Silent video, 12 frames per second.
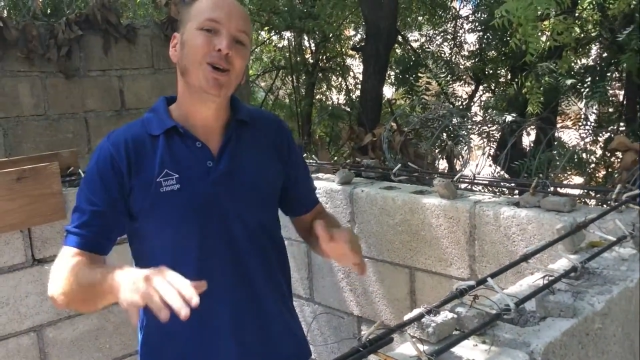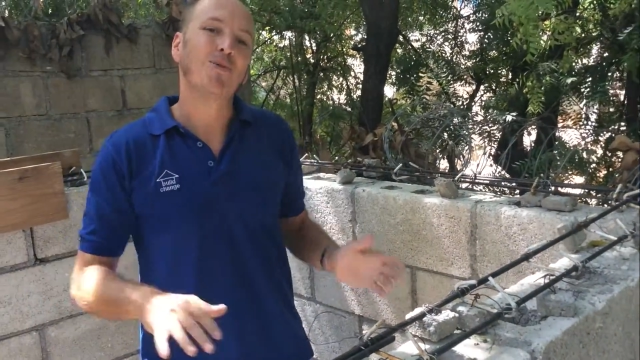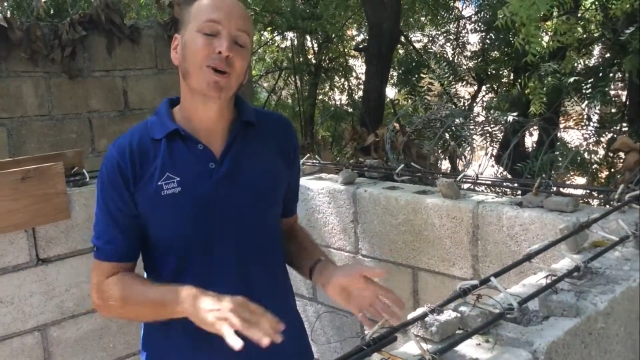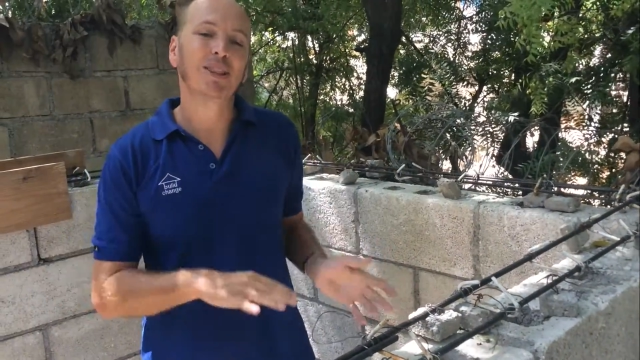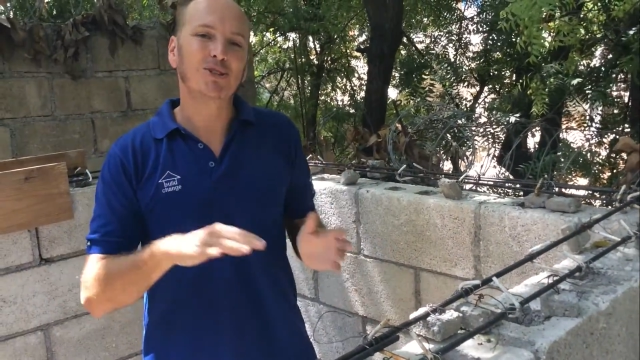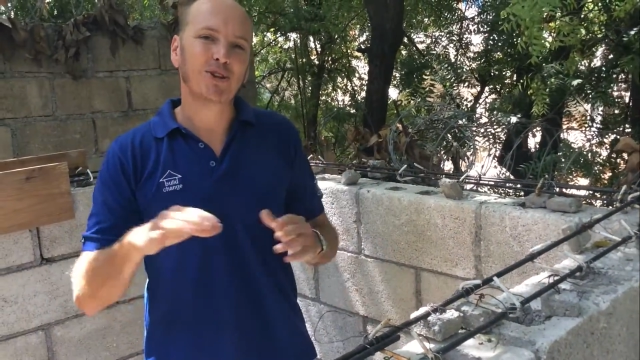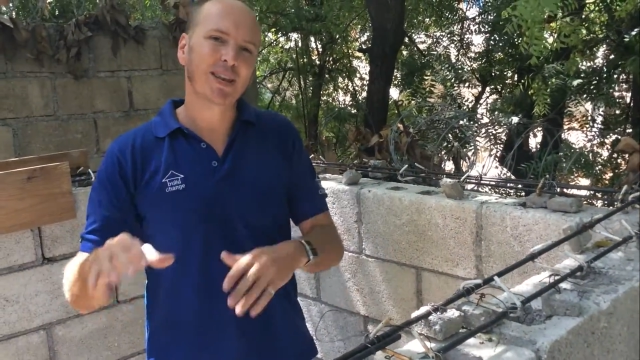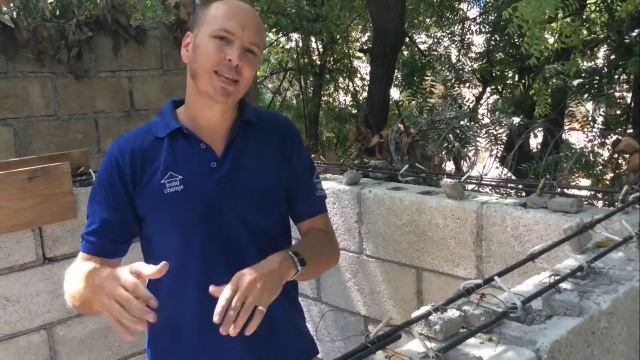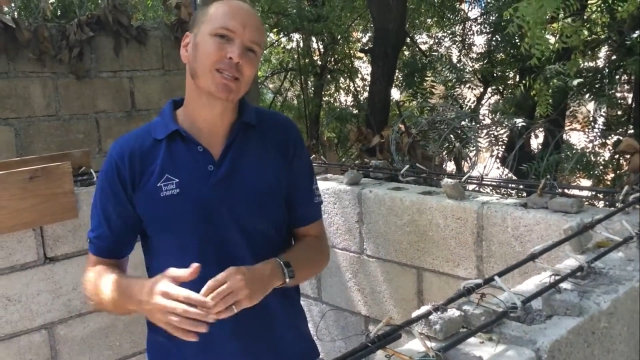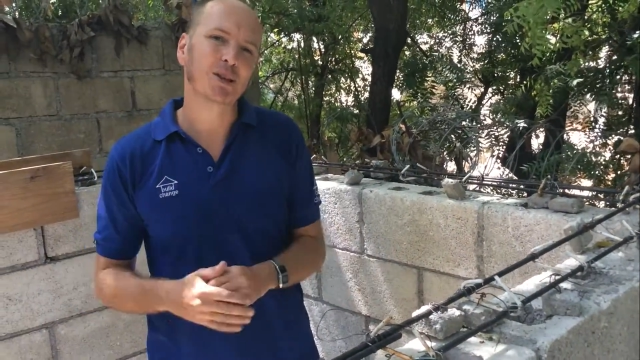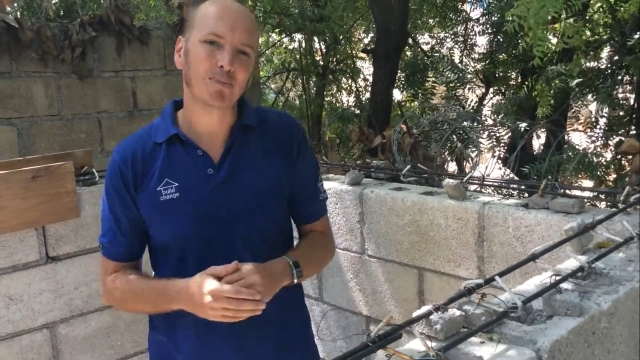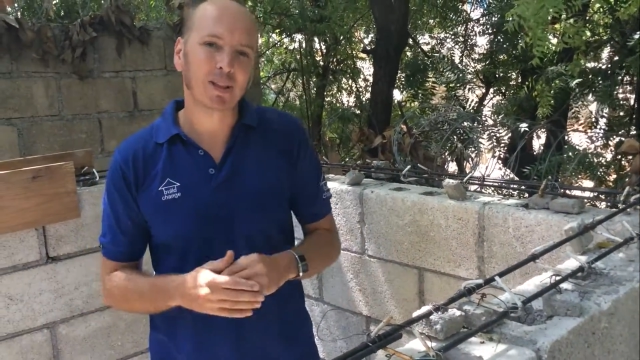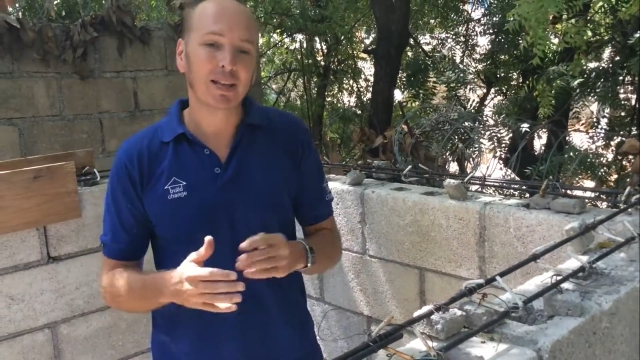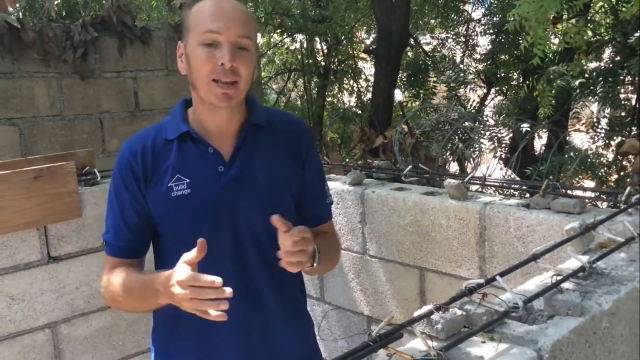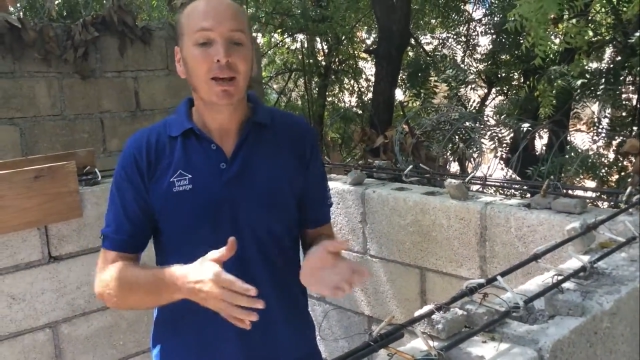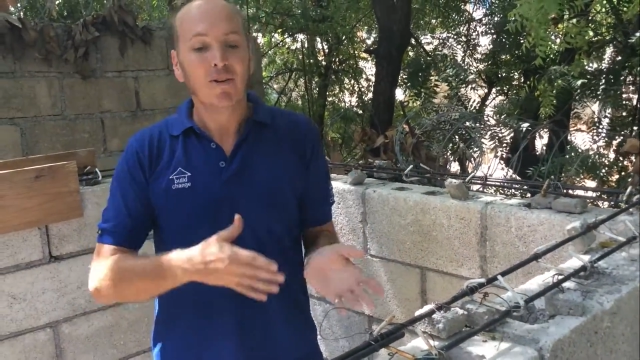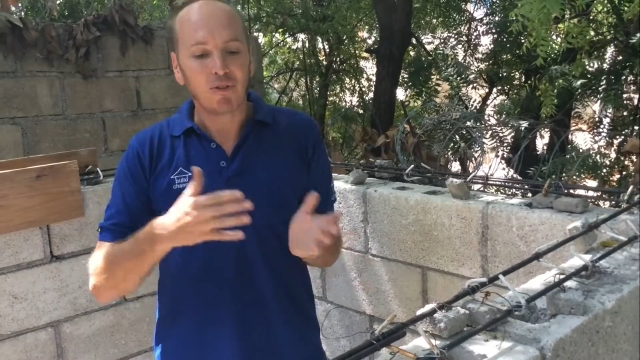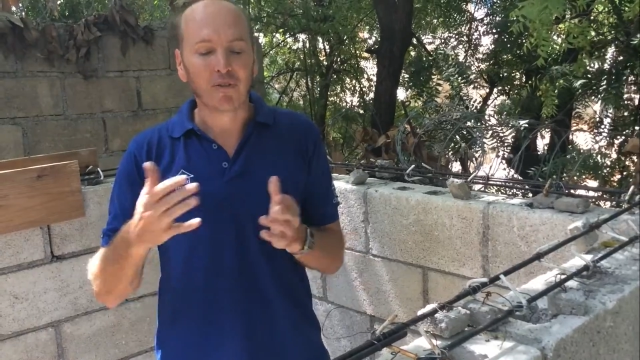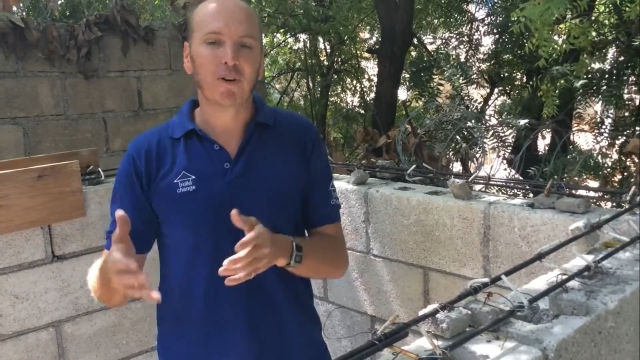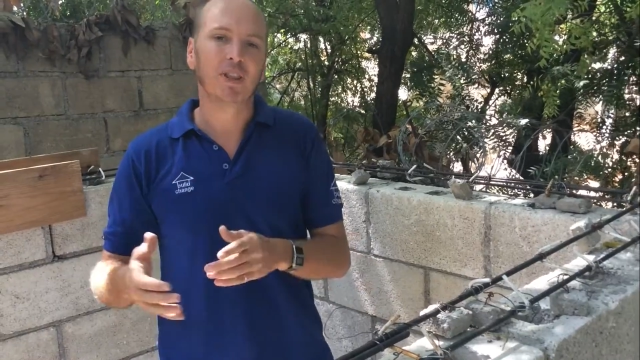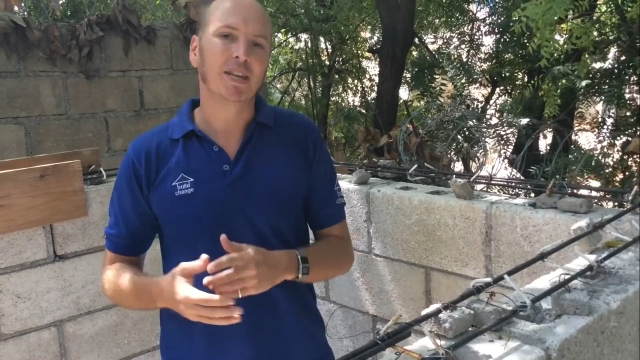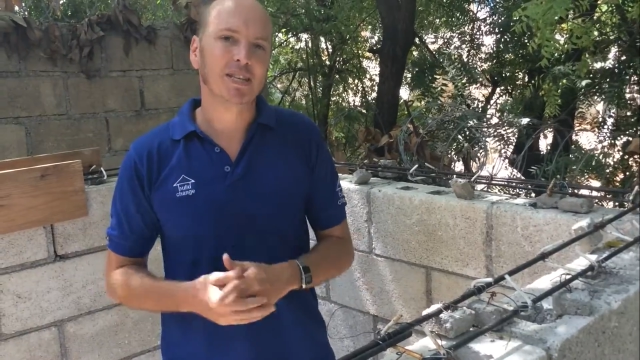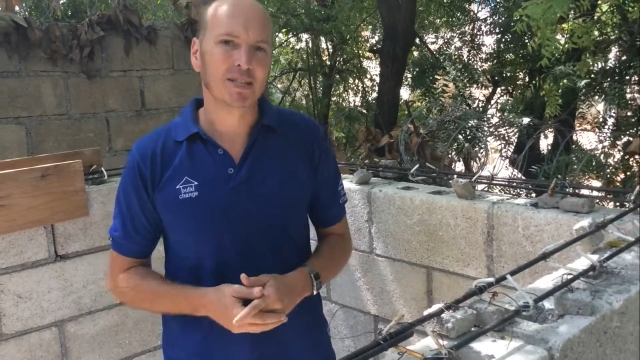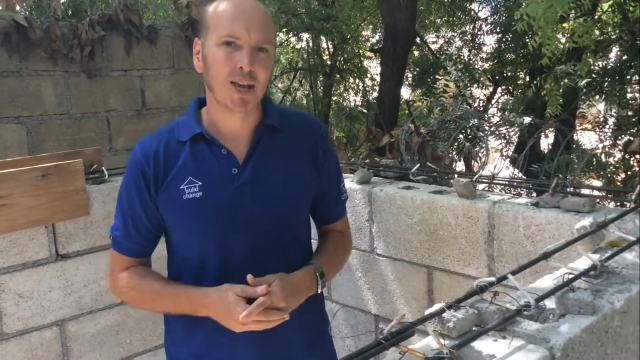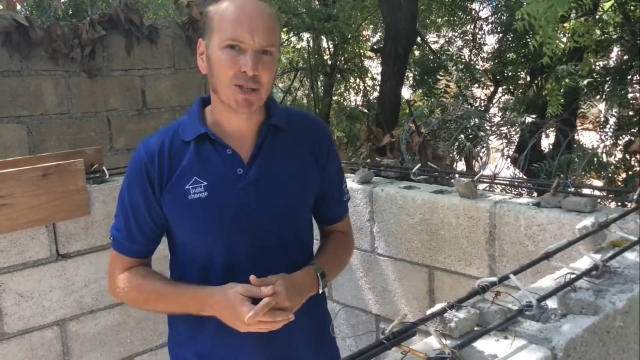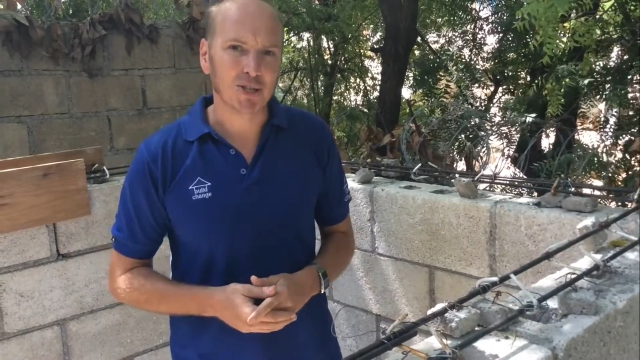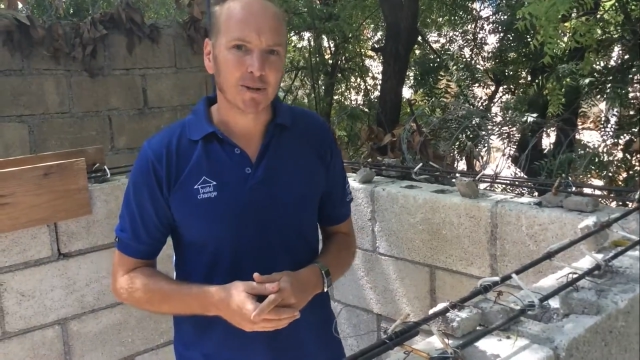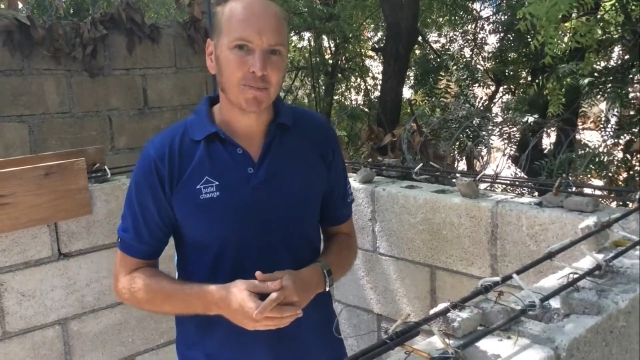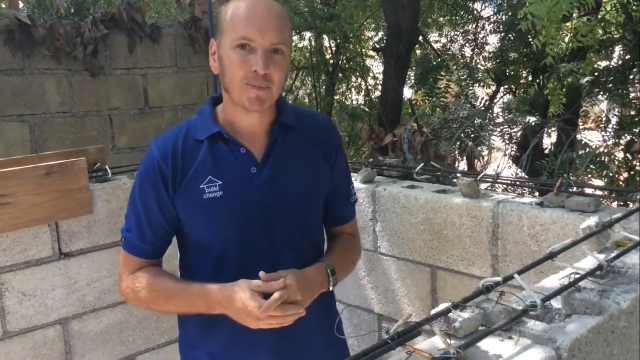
when the training is complete for further discussion.